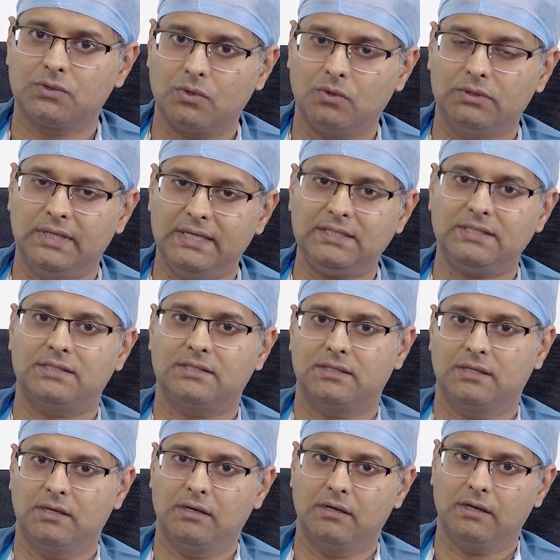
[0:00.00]
So
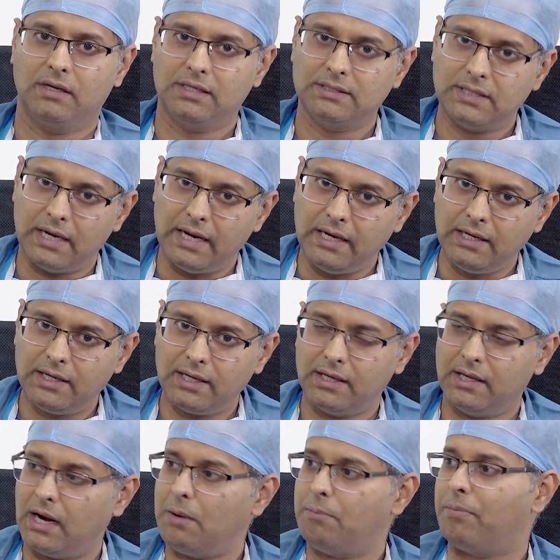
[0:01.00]
this is an
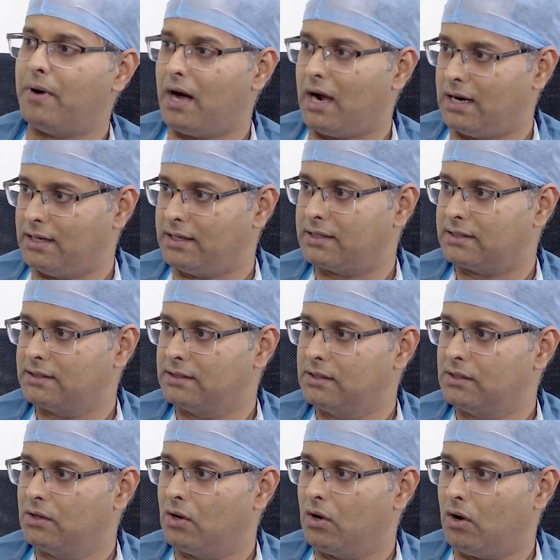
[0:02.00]
integral part
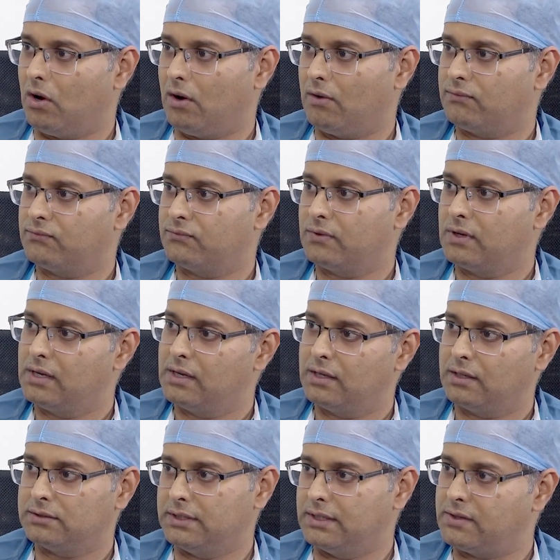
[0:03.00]
of
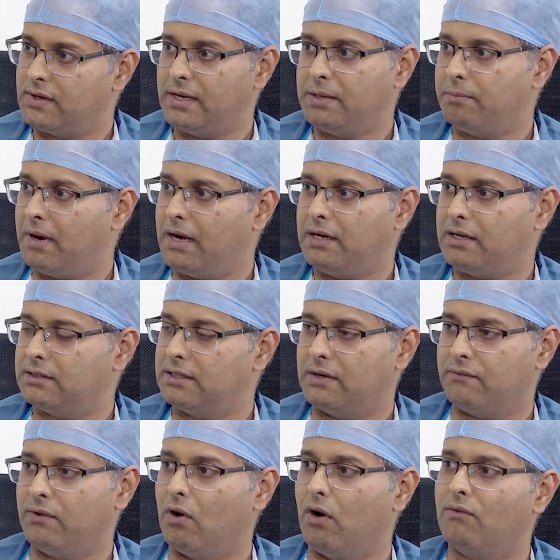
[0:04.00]
the
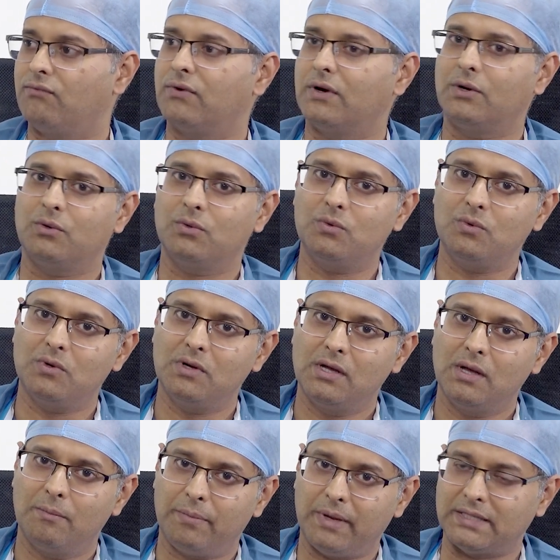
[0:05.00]
treatment that we offer
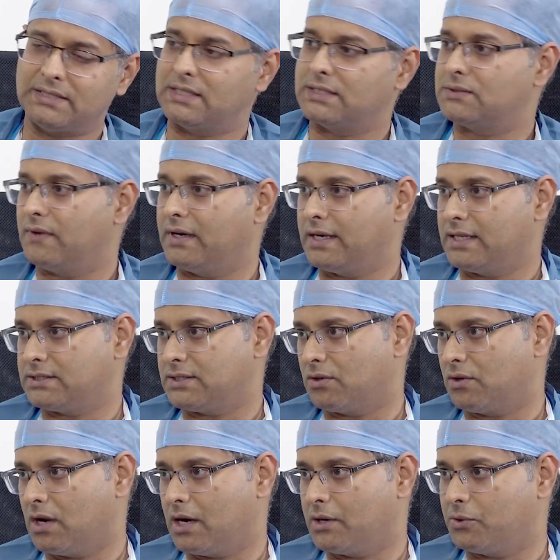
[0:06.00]
to patients with
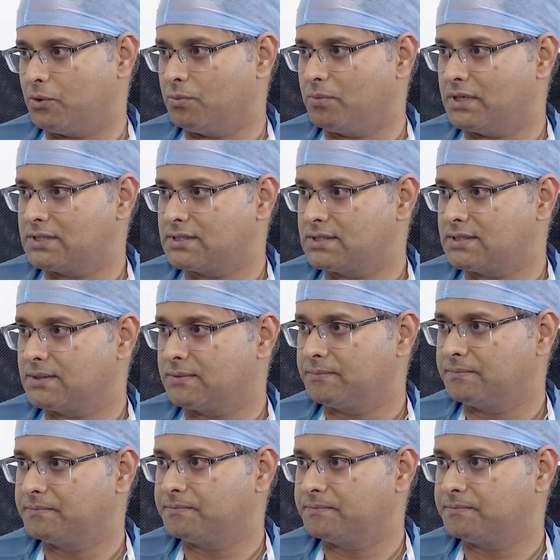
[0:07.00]
testicular tumors.